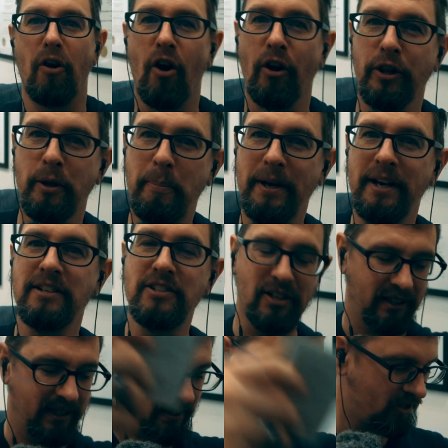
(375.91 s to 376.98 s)
on the
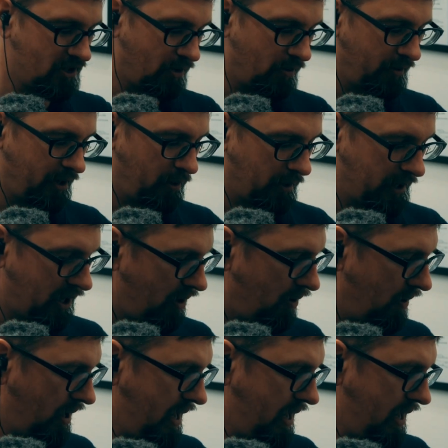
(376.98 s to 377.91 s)
peninsula. So there we go.